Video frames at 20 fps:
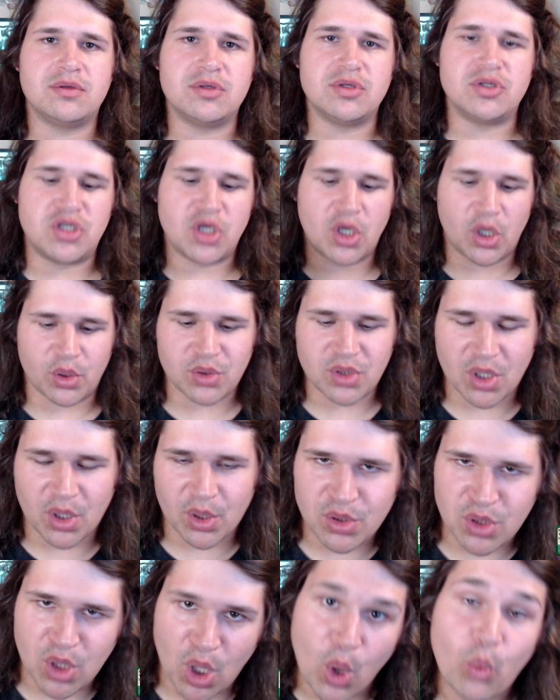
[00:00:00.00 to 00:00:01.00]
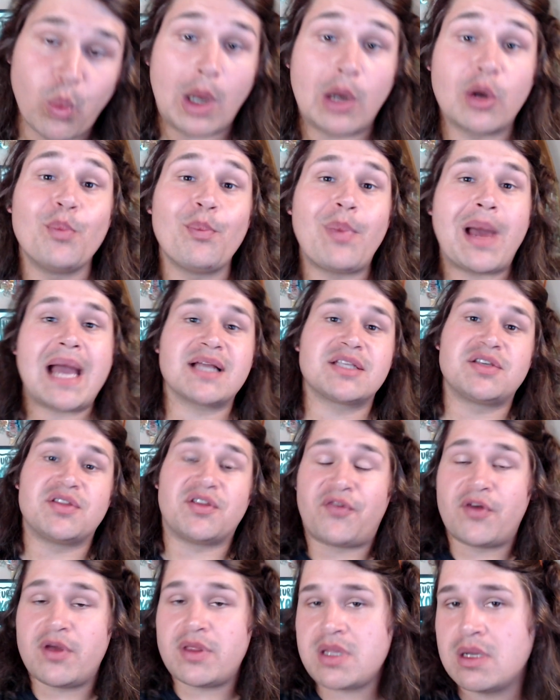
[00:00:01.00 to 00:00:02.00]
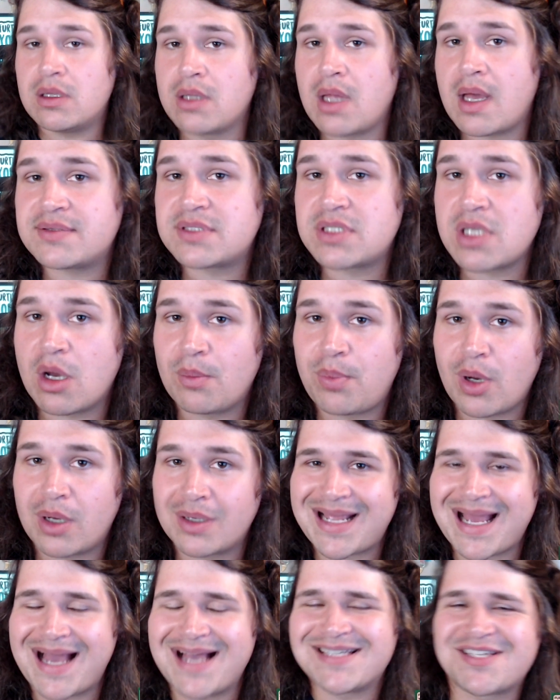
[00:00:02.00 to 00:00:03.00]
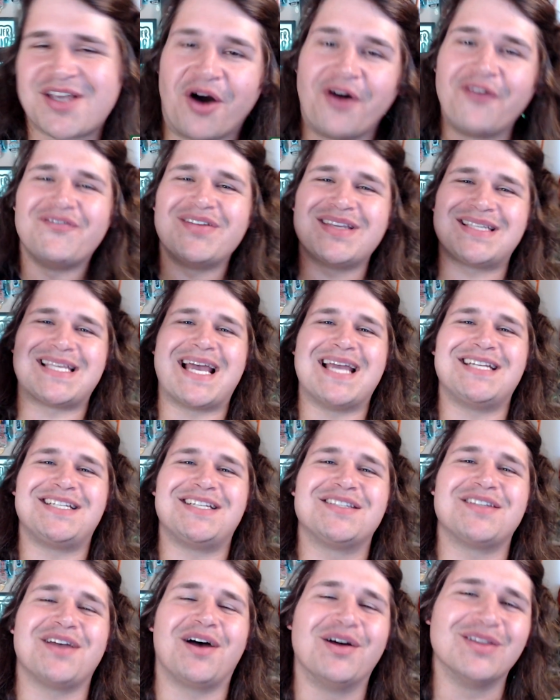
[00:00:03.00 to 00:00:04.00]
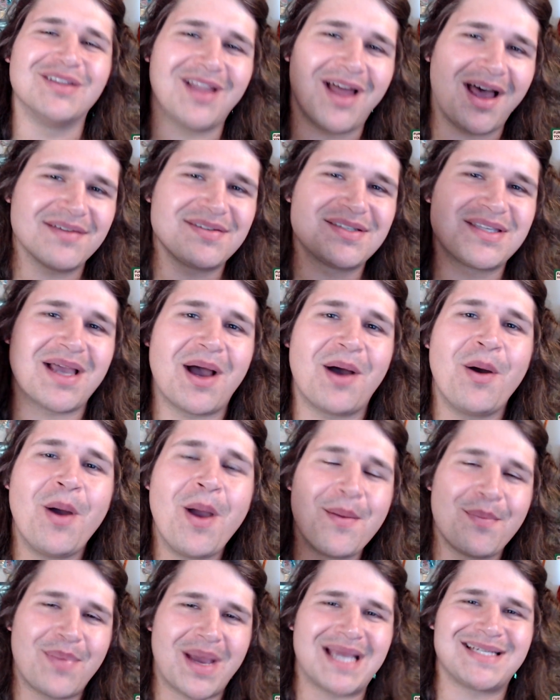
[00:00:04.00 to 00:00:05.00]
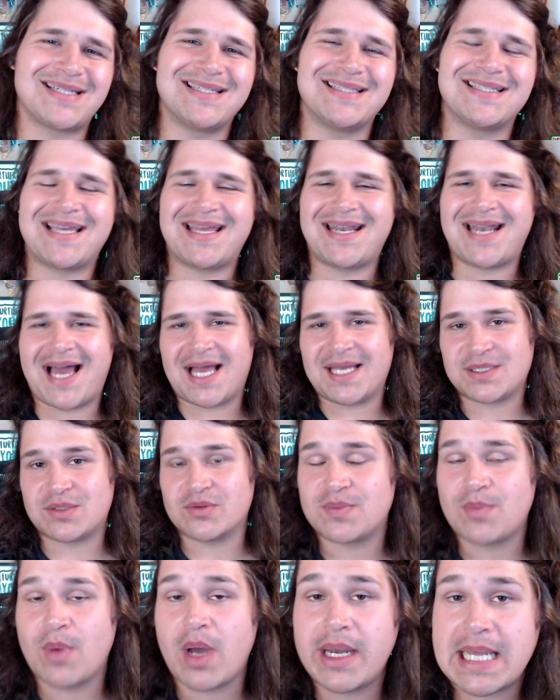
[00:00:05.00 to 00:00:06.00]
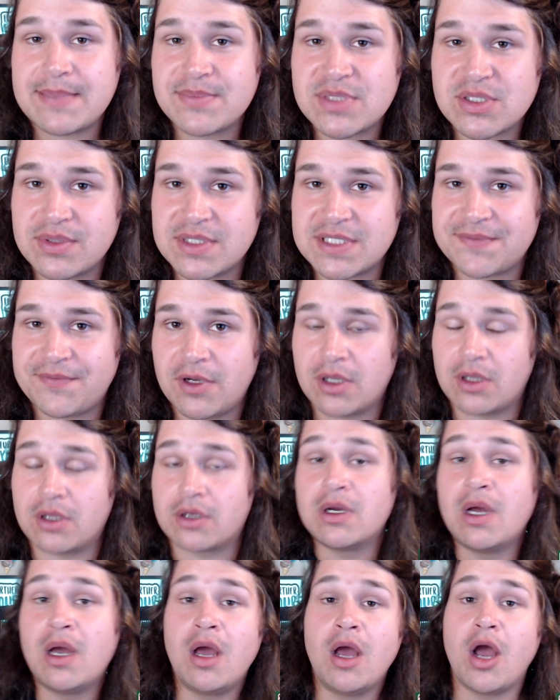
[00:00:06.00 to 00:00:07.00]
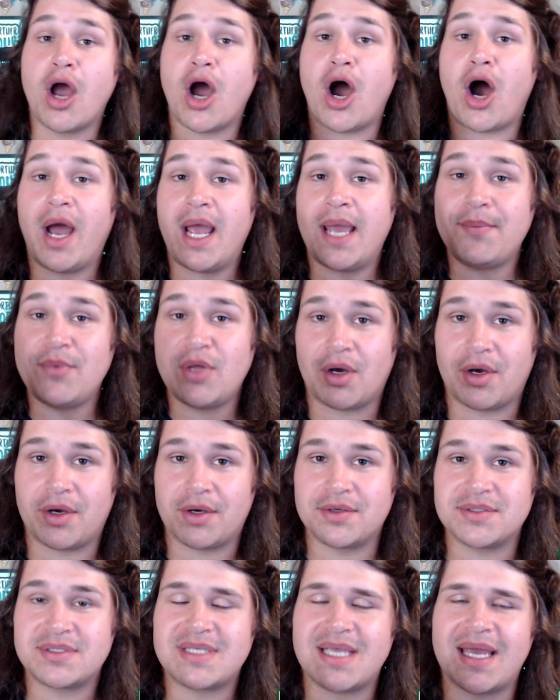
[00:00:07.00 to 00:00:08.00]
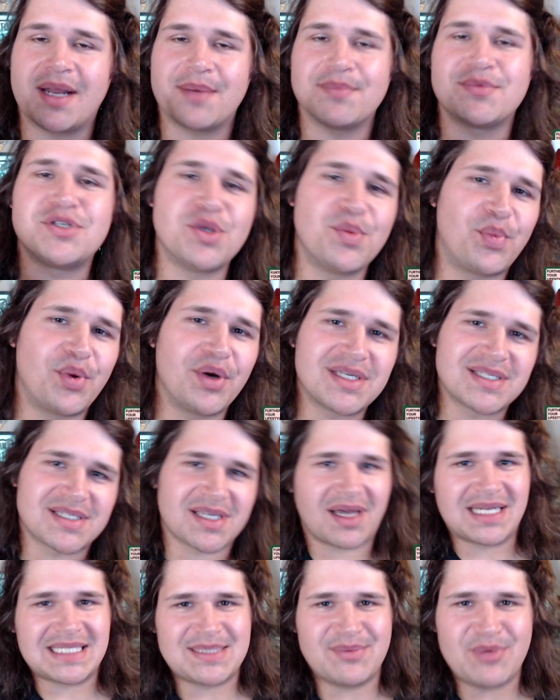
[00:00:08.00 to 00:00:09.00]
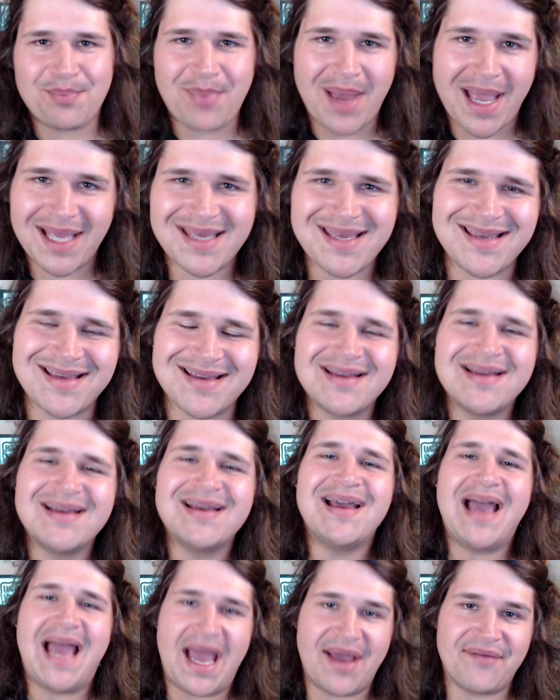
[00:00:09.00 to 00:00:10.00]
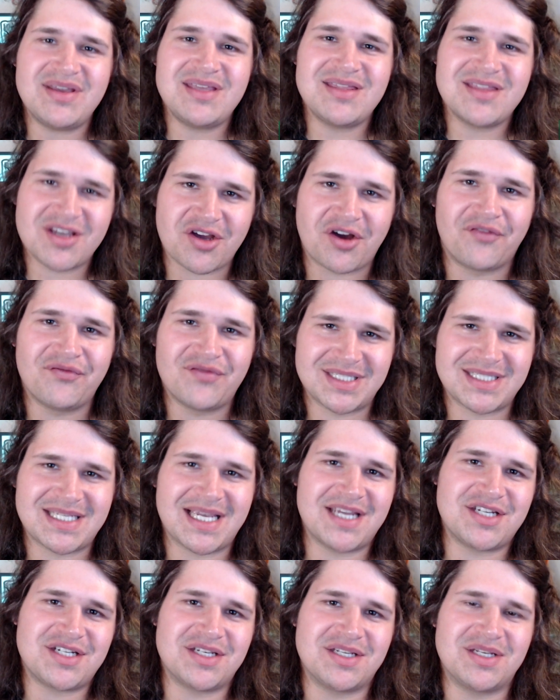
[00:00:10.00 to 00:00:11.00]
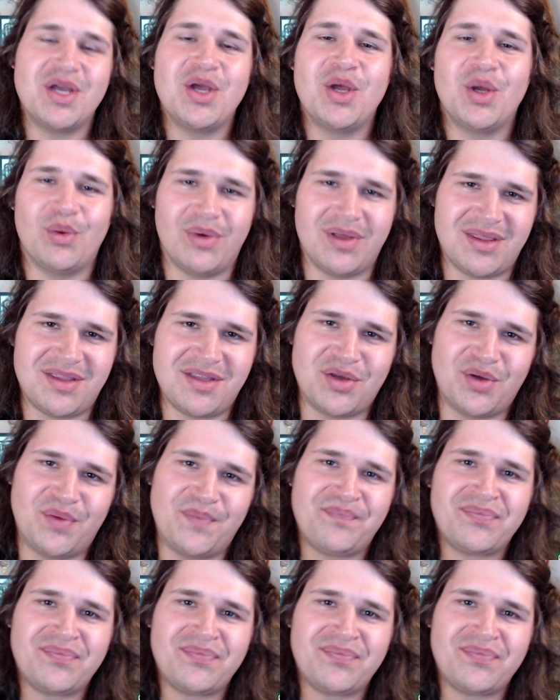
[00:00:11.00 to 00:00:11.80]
Yo, yo, yo, welcome back to the Further Your Lifestyle podcast, conversations on lifestyle, passions, and hustles. My name's Chris Furlong. I am your host, and I'm super excited to be back here having the conversation with you.